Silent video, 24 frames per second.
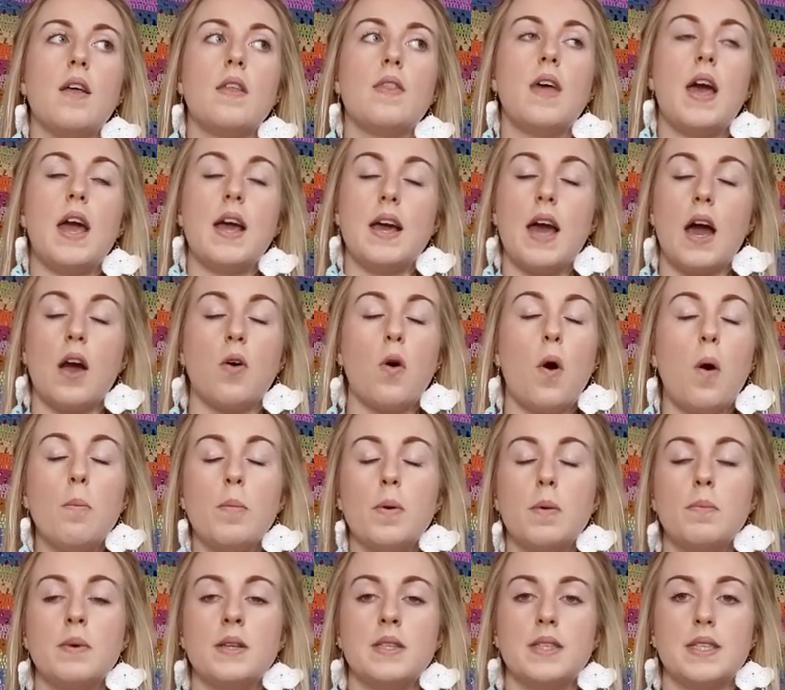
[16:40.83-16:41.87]
they get
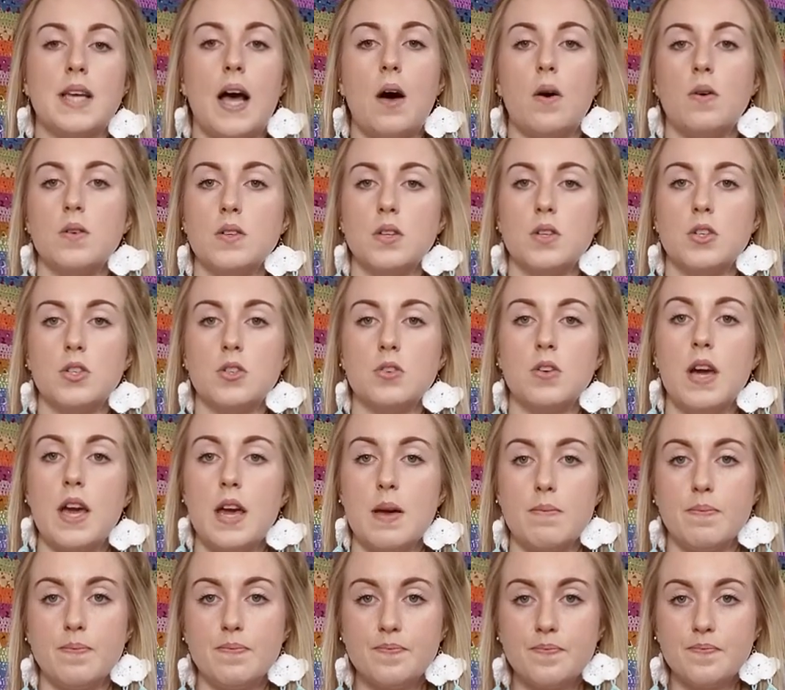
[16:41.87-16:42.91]
compliments out on the street